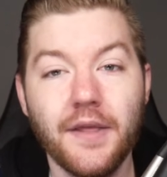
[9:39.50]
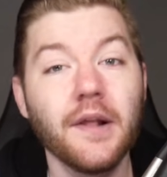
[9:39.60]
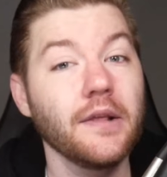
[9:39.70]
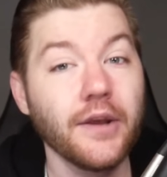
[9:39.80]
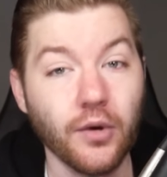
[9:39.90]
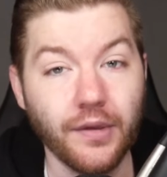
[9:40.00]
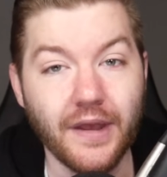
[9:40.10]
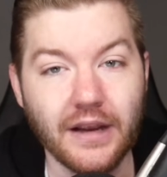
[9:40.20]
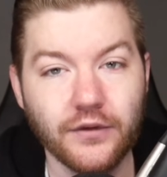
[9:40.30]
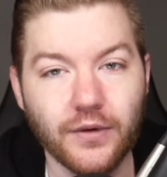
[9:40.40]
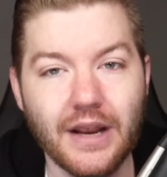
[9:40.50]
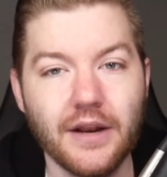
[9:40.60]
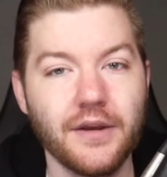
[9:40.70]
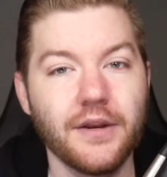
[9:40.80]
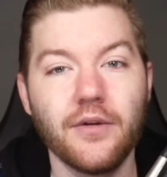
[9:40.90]
the little things, right?
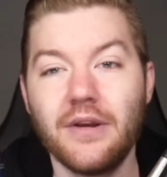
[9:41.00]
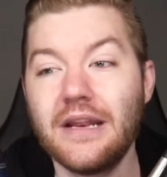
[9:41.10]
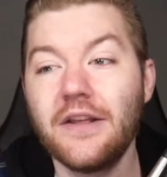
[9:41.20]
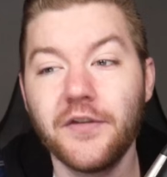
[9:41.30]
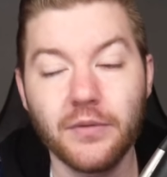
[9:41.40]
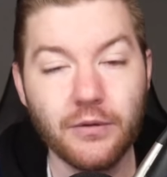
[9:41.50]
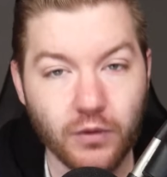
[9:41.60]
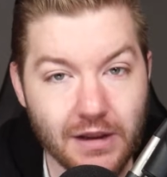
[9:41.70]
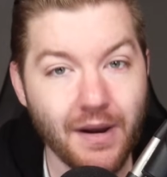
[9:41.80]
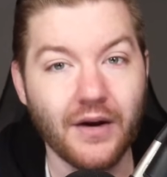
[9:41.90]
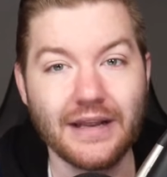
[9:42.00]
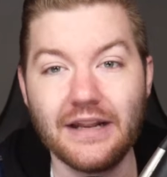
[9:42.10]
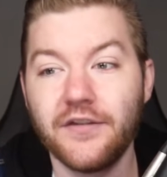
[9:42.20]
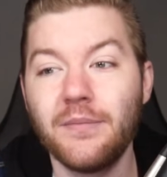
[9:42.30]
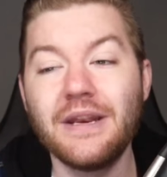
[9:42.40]
You know, he needs to be rebounding, he
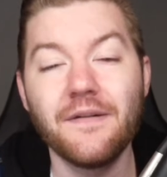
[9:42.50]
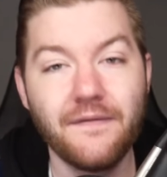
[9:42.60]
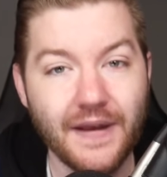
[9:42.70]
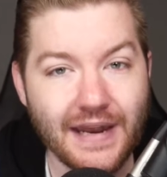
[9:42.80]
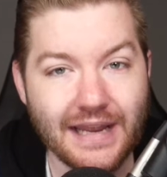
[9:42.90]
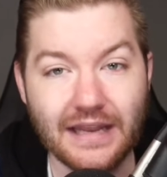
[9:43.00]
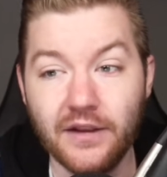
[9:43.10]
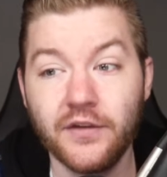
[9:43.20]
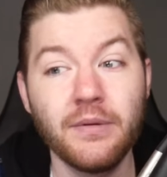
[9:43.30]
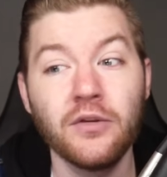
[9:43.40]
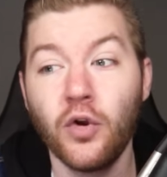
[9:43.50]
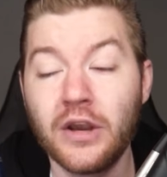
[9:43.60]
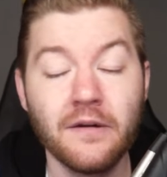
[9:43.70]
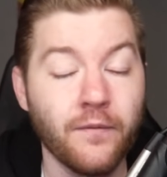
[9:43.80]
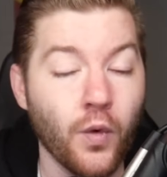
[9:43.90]
needs to be defending, he needs to be
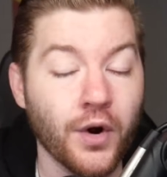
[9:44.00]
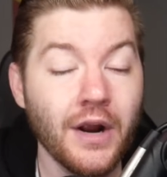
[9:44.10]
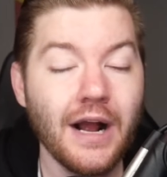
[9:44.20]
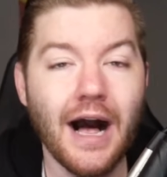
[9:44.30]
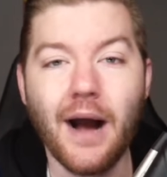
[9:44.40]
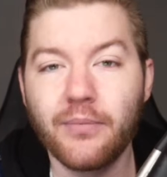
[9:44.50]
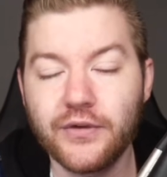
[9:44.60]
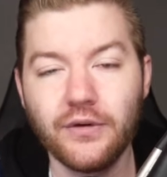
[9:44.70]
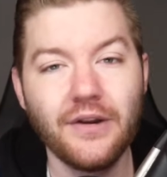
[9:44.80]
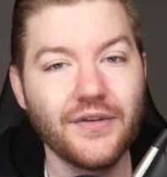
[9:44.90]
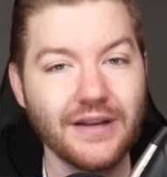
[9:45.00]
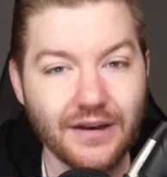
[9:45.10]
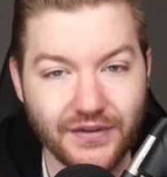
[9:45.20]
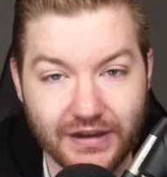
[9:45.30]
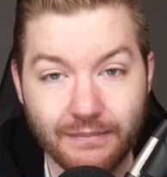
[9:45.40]
looking for opportunities to get
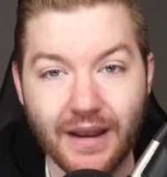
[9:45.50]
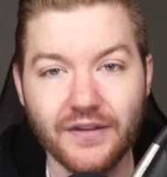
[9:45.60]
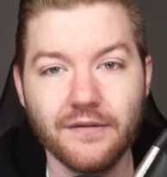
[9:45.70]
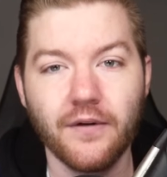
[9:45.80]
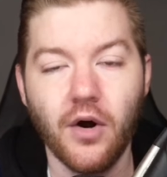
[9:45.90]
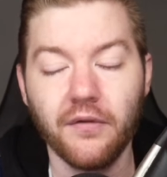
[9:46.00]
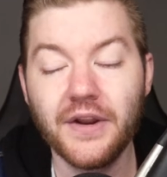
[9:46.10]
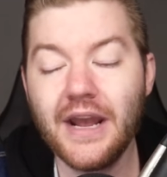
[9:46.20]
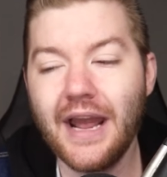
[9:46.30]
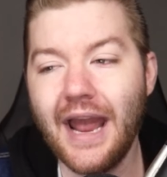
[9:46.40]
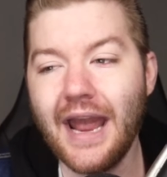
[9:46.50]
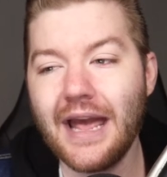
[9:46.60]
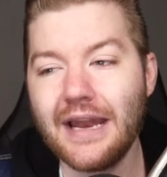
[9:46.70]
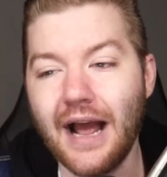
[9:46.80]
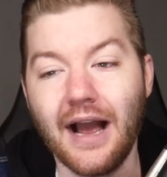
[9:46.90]
his teammates involved.
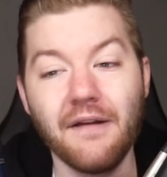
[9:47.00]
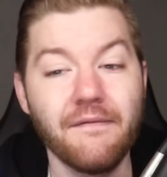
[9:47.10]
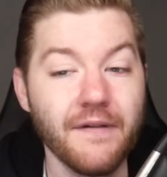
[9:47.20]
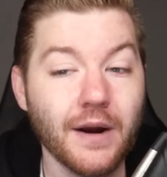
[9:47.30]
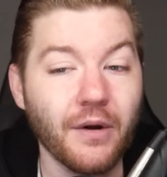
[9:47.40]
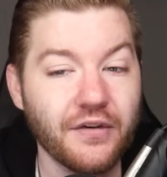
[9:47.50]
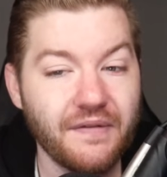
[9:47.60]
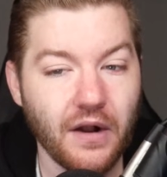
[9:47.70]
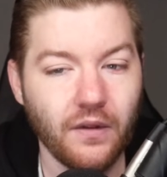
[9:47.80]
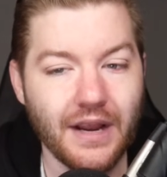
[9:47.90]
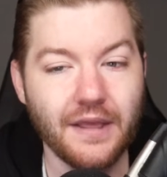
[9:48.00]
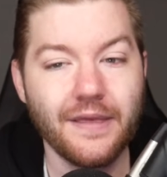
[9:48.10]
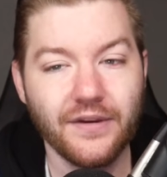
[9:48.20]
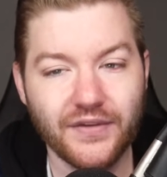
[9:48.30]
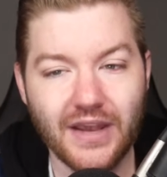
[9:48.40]
And I very much felt like
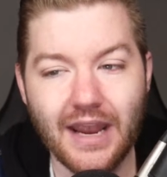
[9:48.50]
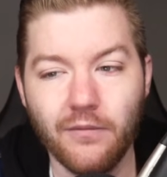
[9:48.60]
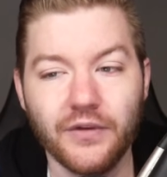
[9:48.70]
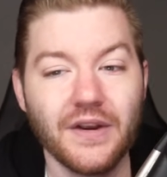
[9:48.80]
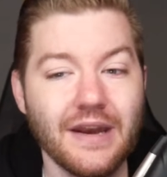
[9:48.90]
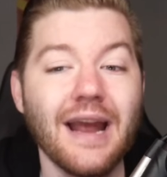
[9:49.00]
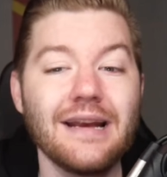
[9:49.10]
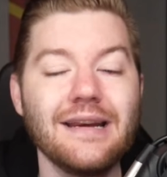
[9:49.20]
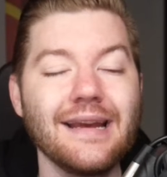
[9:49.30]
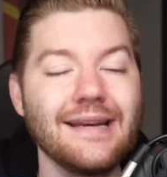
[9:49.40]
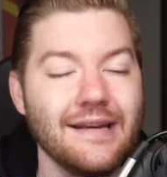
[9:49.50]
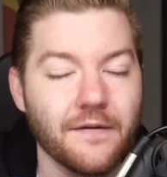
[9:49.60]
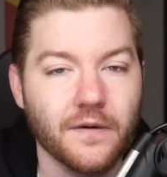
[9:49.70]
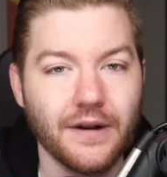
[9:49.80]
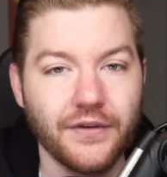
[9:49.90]
this game was a night and day
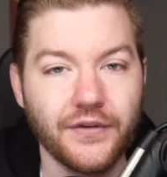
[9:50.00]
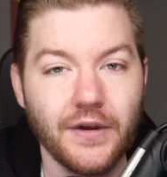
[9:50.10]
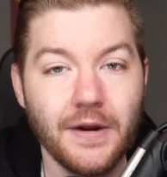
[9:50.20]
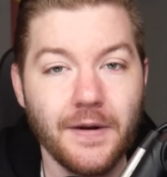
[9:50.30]
difference